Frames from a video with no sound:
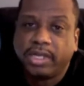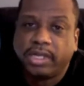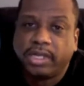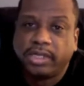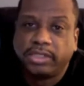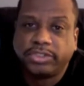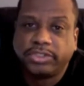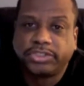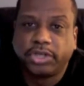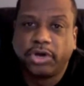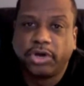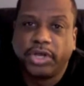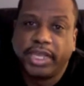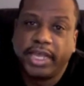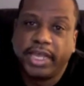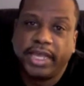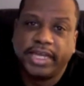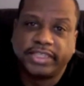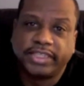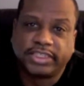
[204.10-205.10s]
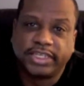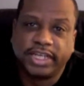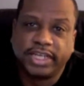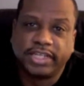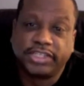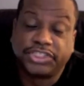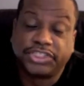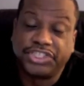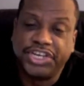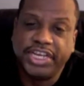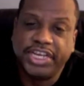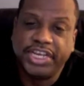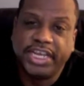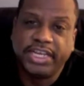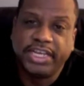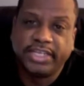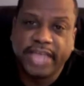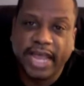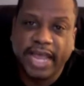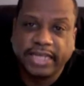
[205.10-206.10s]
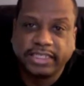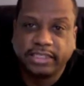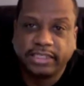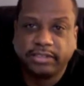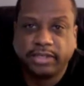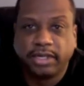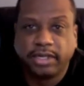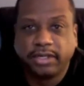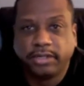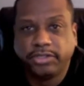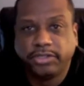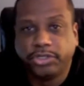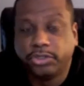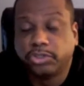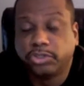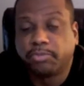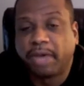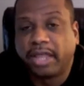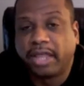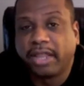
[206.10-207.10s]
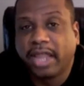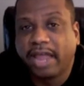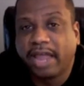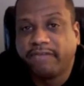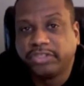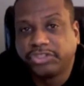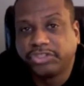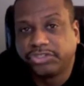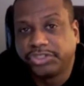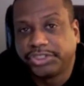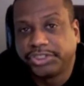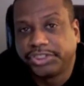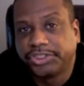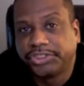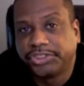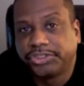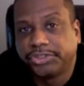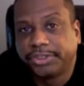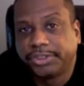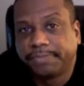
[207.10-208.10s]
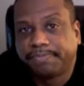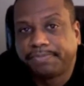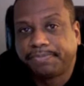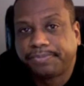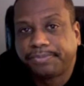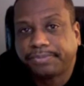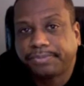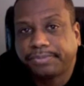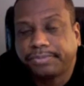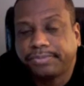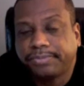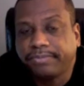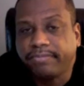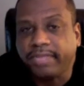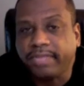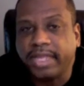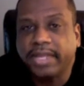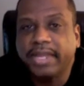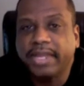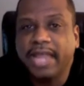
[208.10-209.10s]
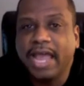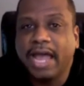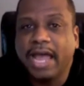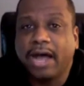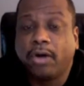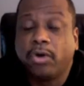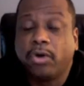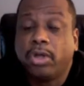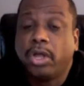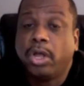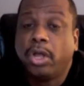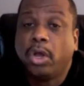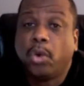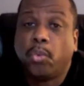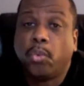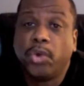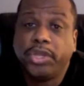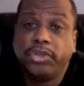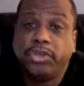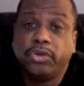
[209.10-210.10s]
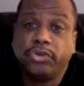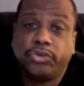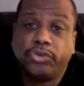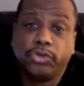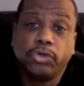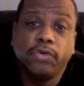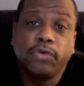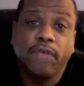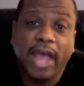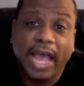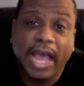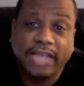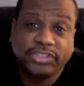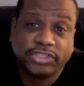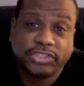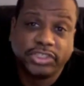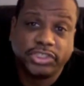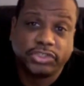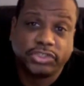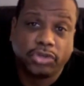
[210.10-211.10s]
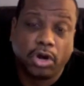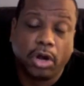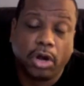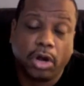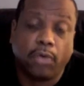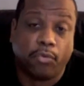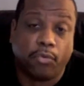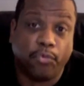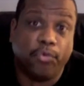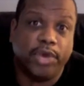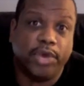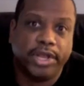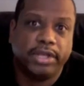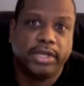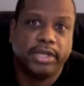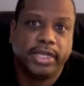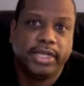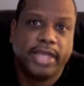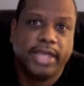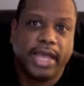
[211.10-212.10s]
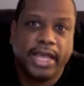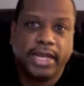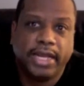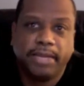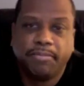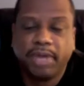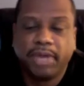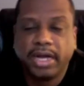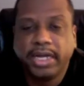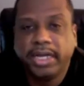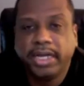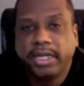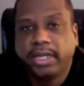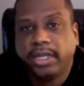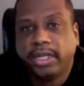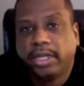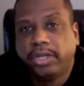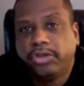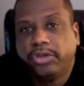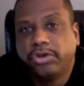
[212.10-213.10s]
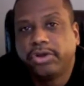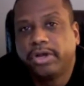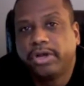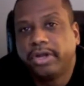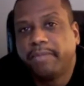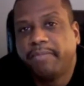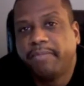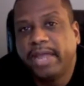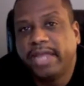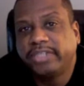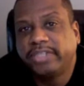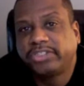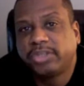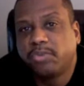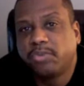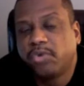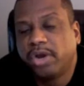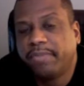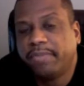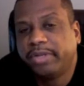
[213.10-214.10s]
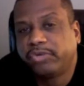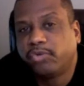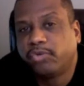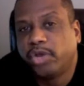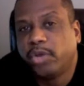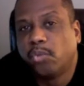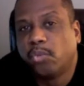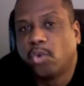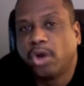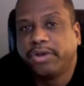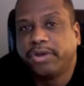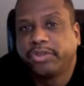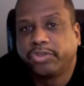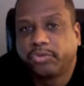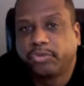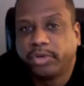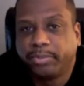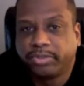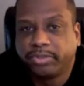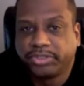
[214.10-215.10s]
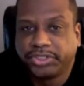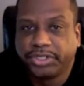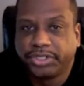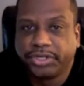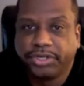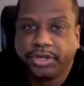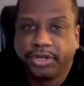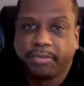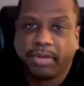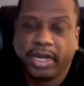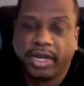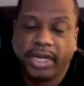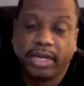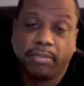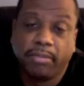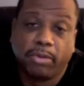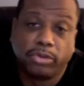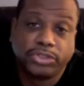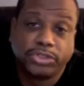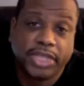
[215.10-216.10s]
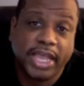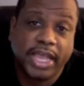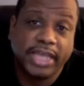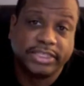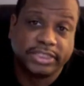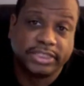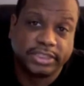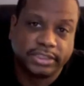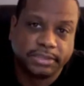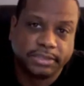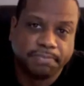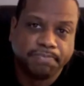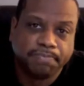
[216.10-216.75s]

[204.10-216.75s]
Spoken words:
So again, it's another sneaky tactic used by the life insurance industry. Now, when you do actually start really gaining money, you're going to make somewhere between 1% to 3% on your money in most cases.